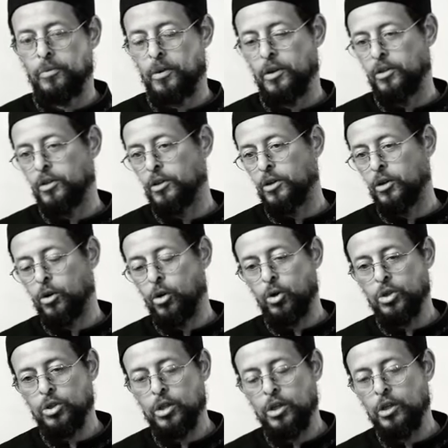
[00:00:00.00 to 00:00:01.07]
And the
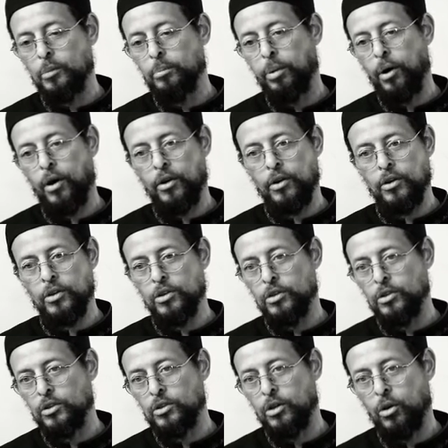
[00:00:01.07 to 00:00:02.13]
negotiating partner
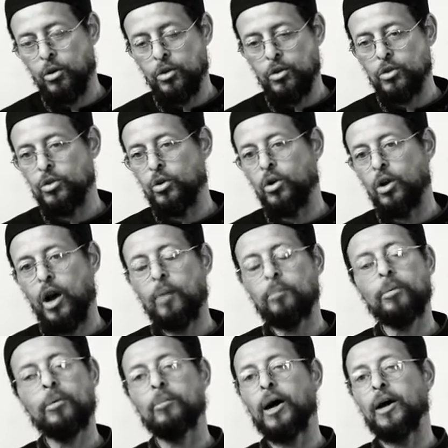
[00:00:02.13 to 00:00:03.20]
says, no, there's no
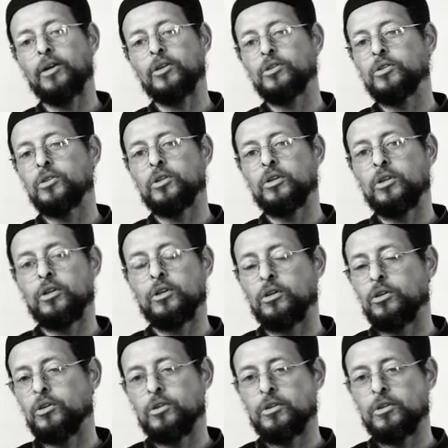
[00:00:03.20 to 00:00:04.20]
compromise here.